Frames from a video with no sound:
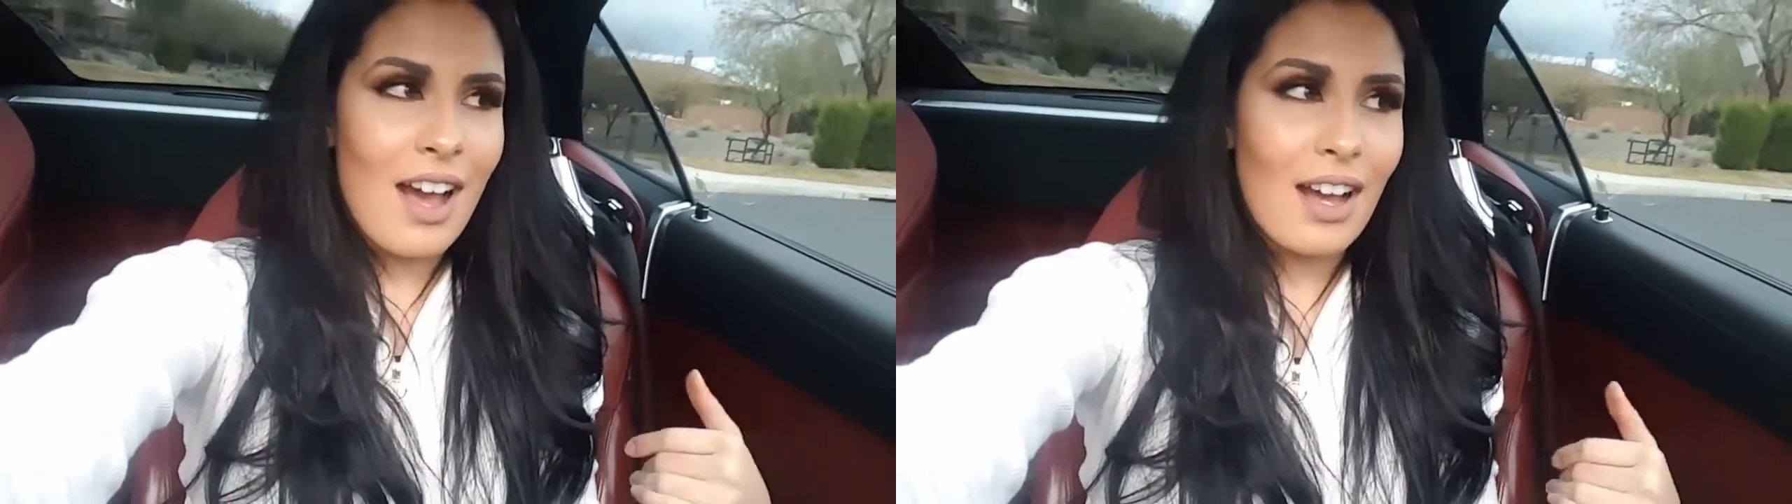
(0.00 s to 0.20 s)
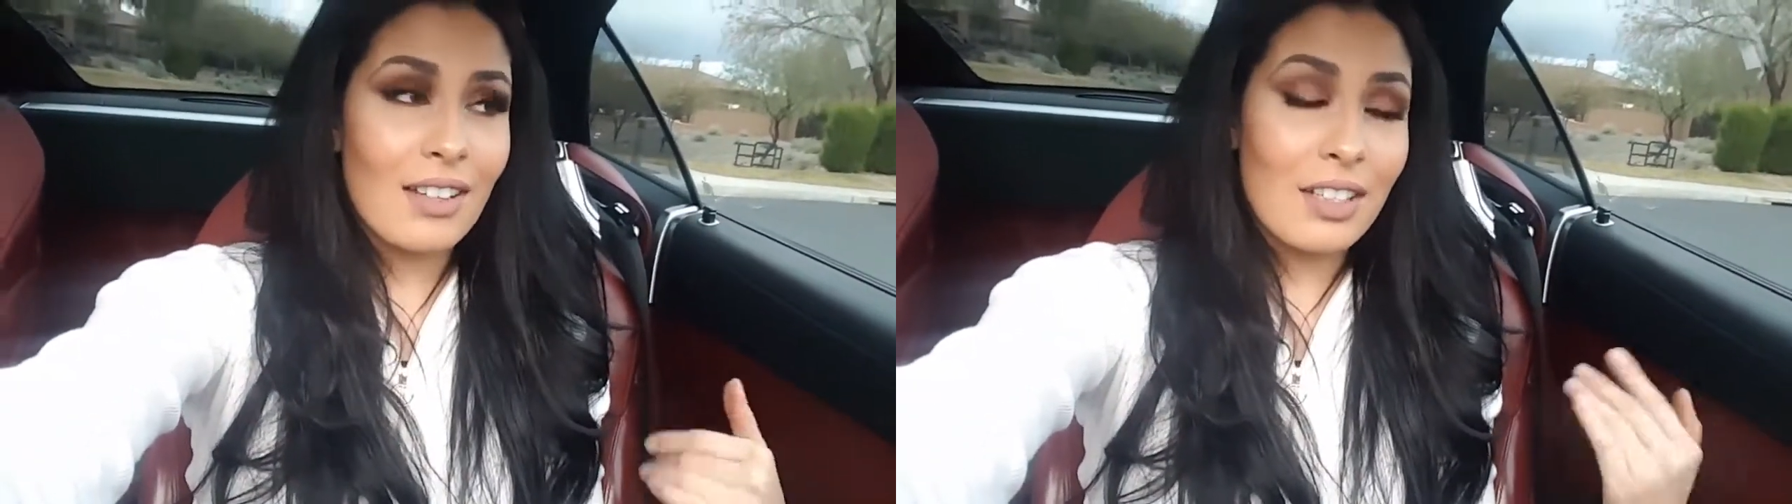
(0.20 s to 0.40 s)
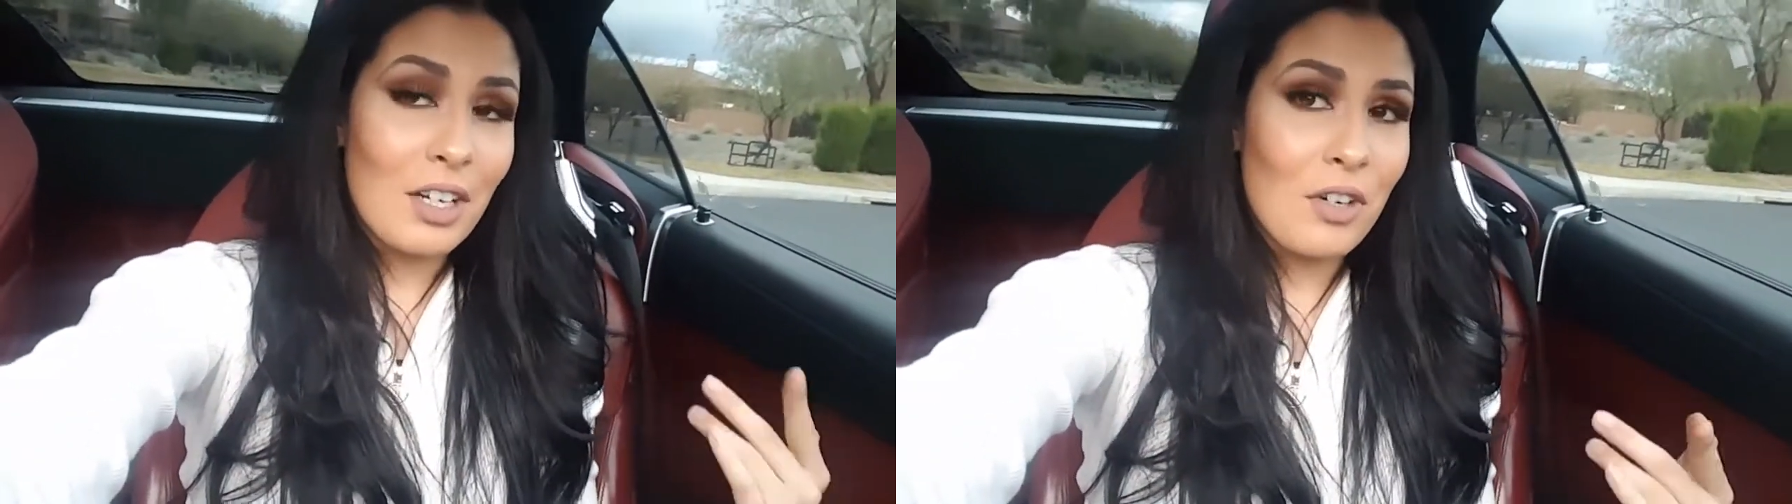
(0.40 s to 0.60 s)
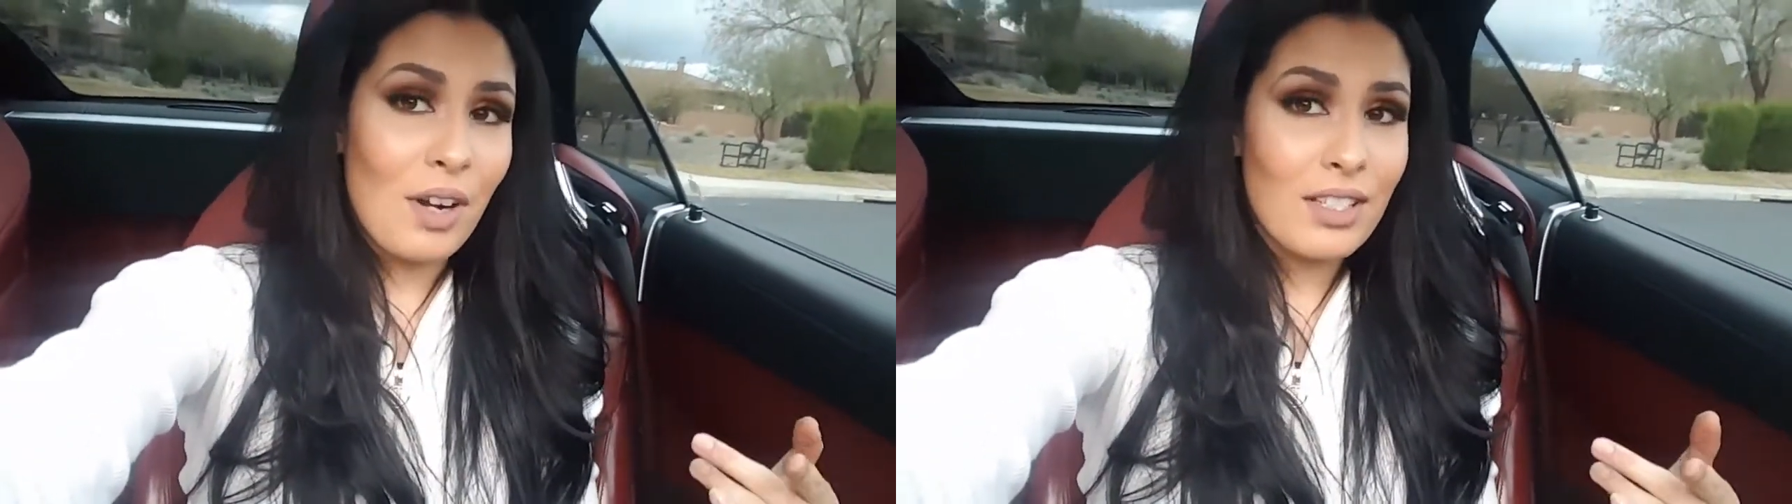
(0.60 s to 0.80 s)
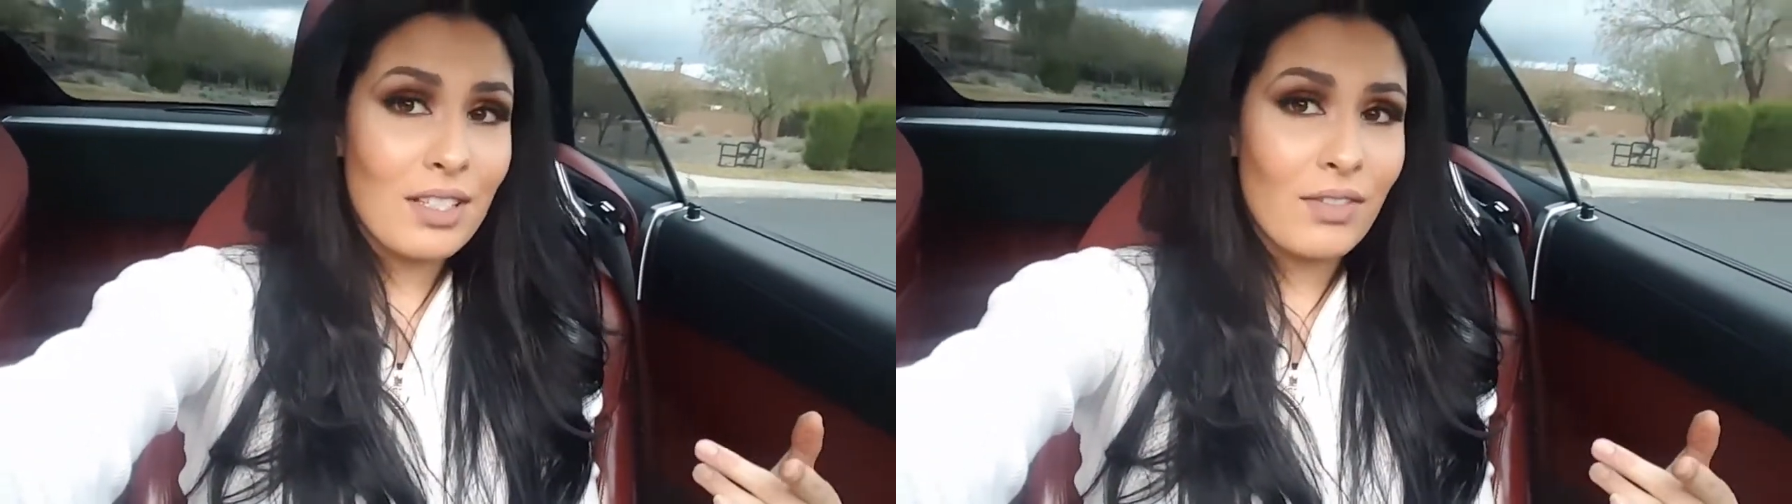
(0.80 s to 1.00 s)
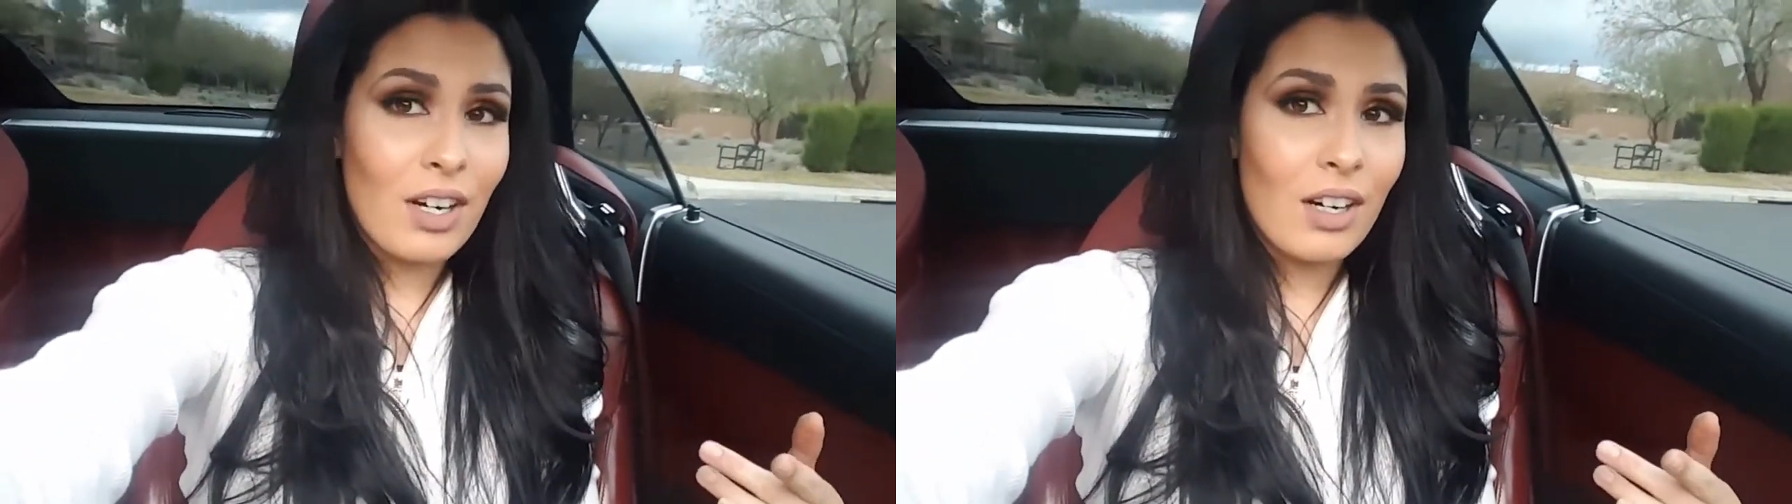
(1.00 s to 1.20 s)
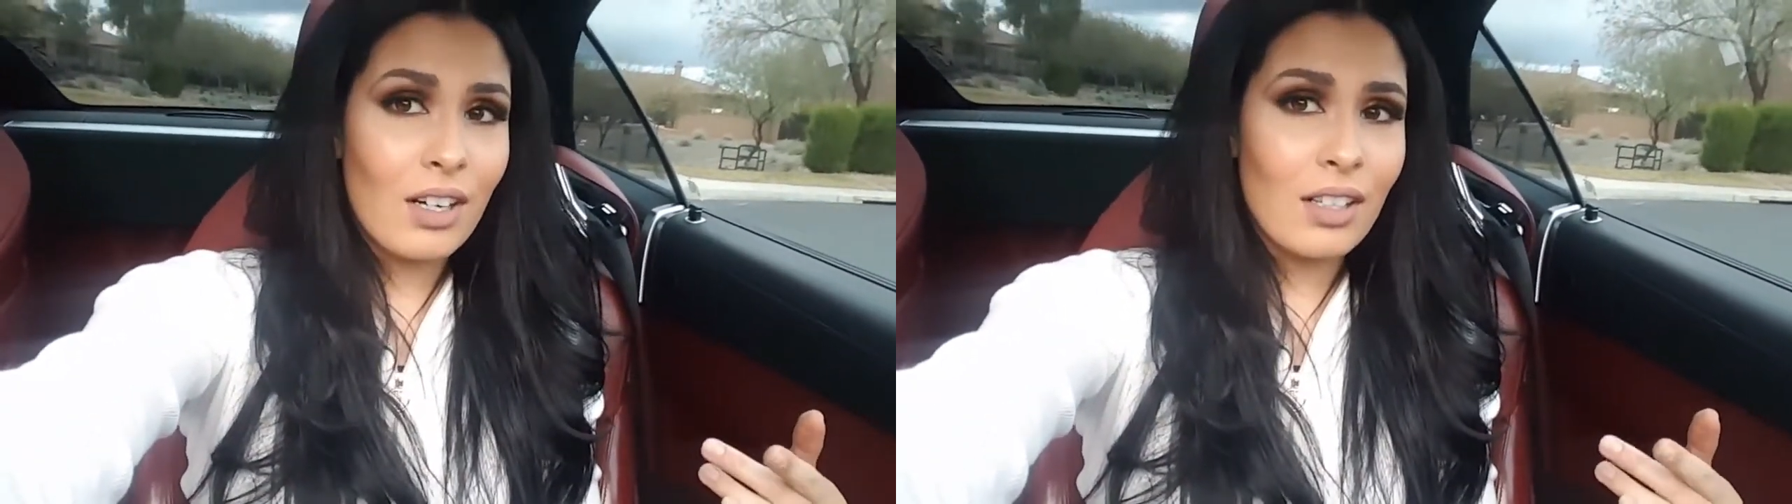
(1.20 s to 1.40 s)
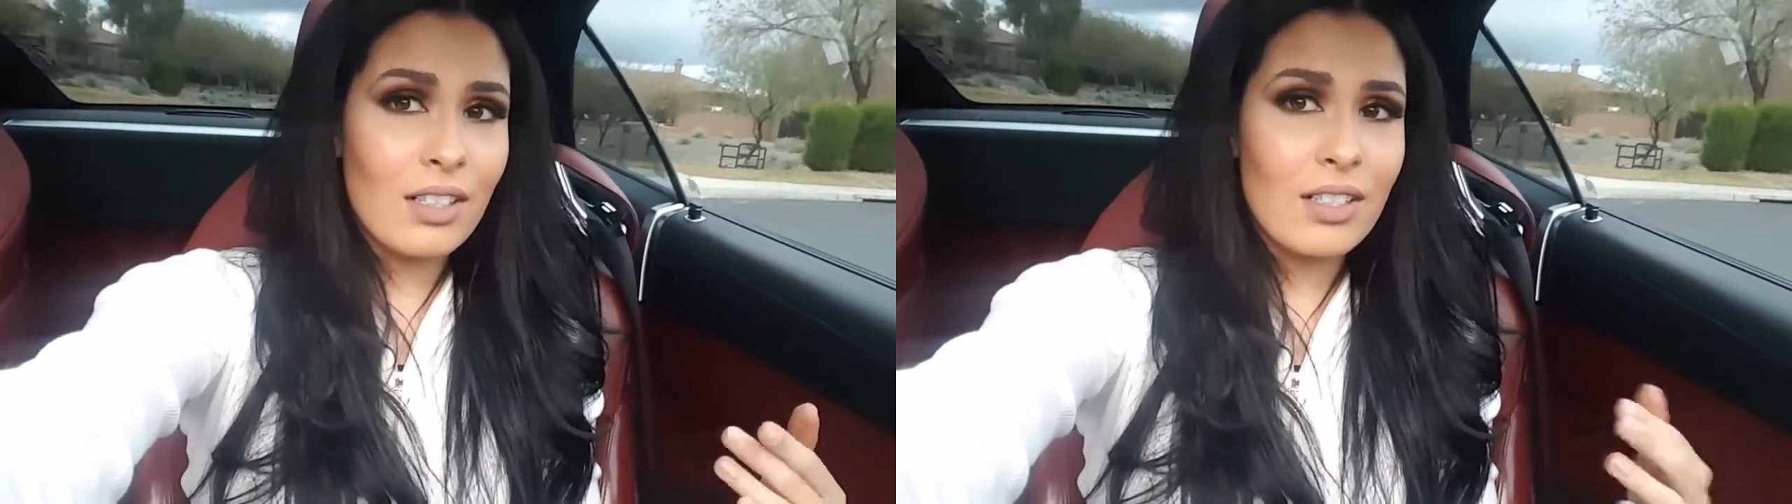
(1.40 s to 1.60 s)
I like aggressive
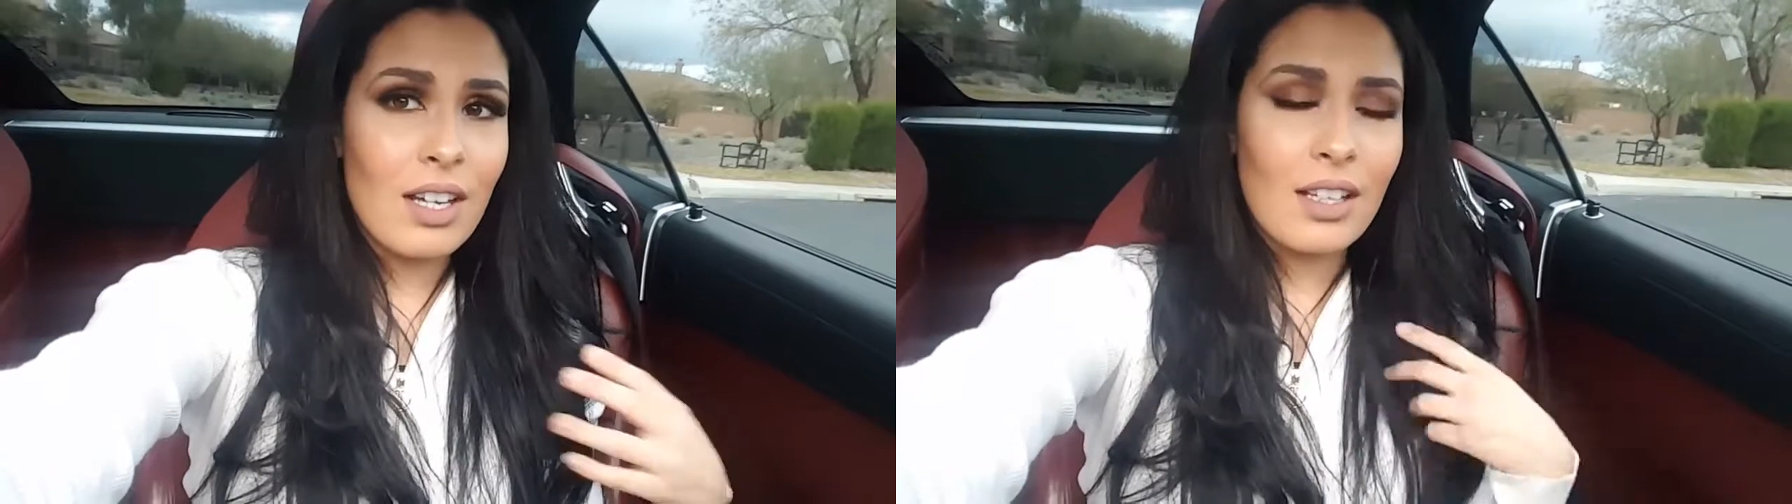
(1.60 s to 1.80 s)
cars.